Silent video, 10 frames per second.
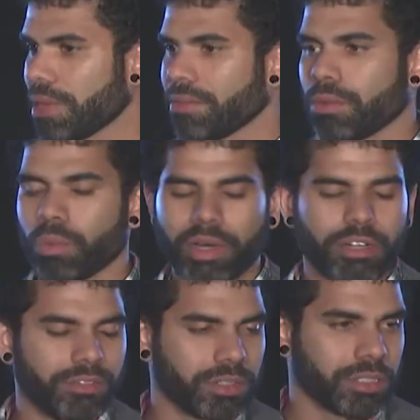I have a
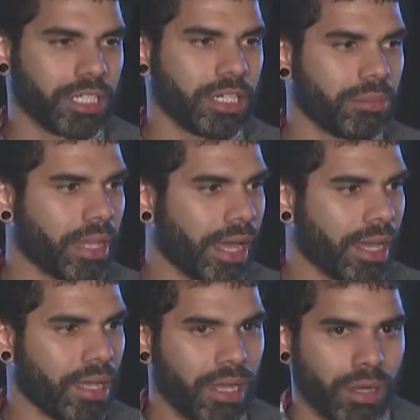wonderful team
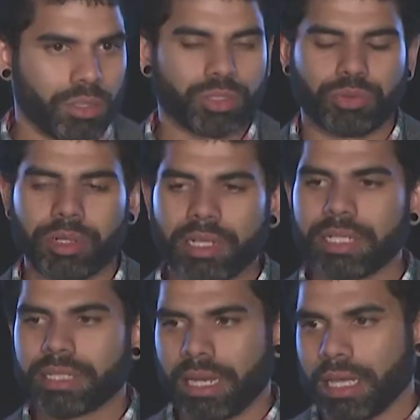that was really
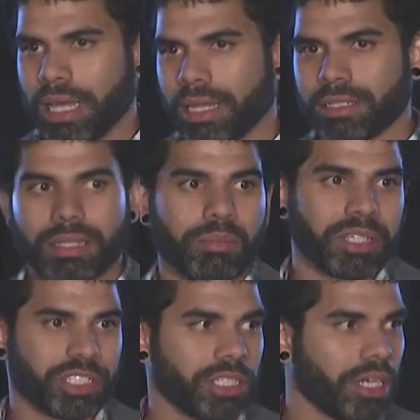dedicated to the
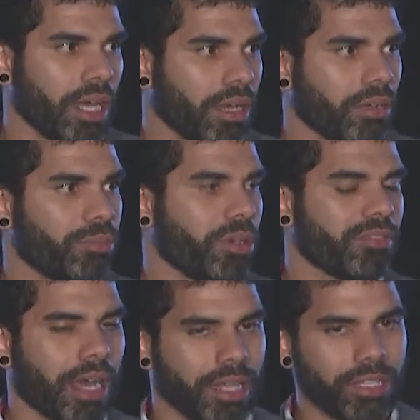mission of
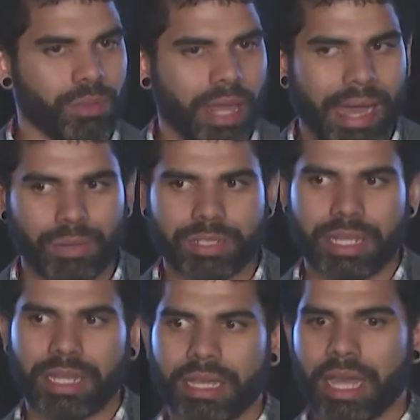providing youth
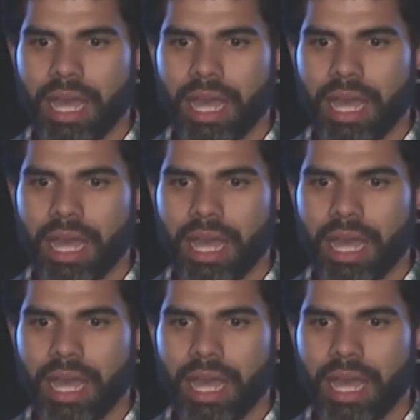housing